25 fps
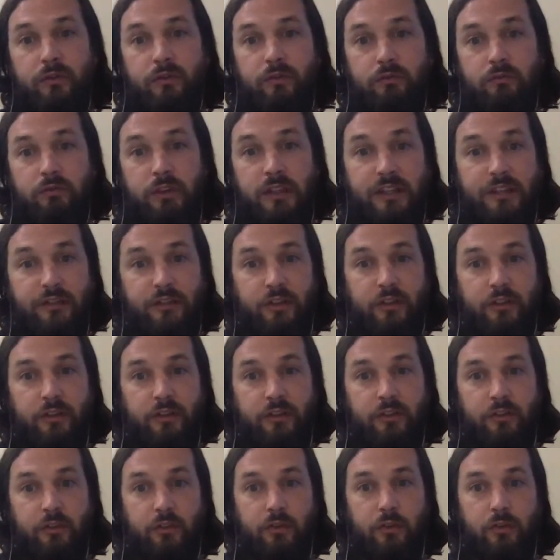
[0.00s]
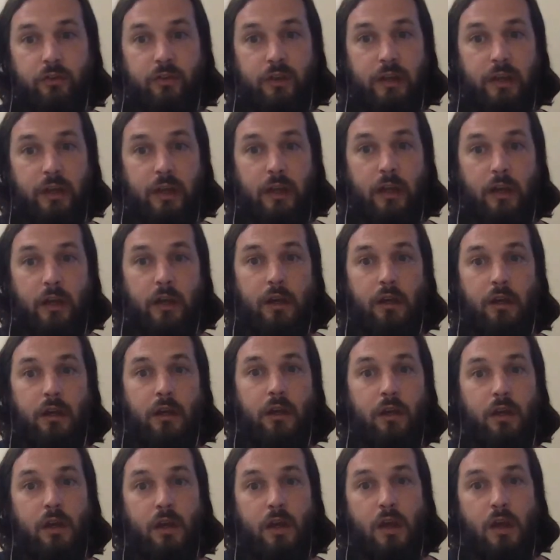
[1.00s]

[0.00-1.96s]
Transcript: regions do you think are